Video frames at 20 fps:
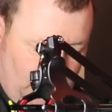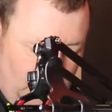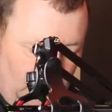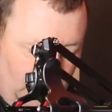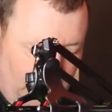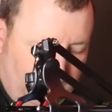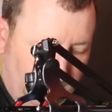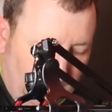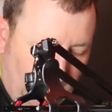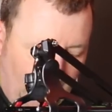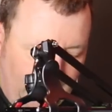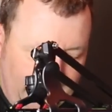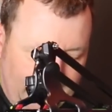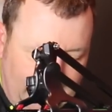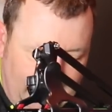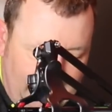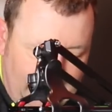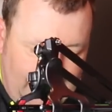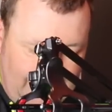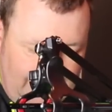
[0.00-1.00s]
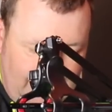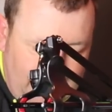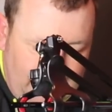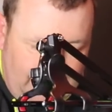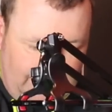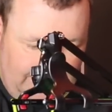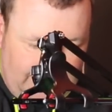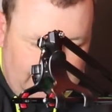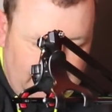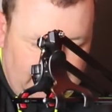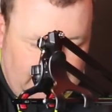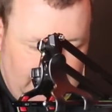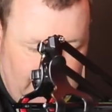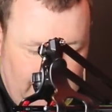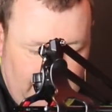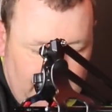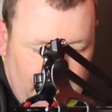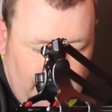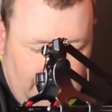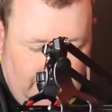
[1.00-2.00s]
just blobbing it in, as they
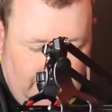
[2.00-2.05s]
say,